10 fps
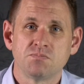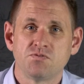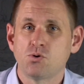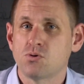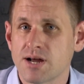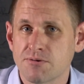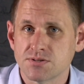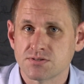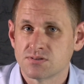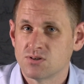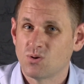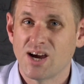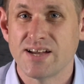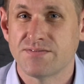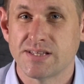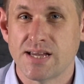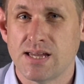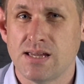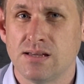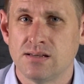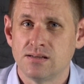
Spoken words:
4 hours, or half a day?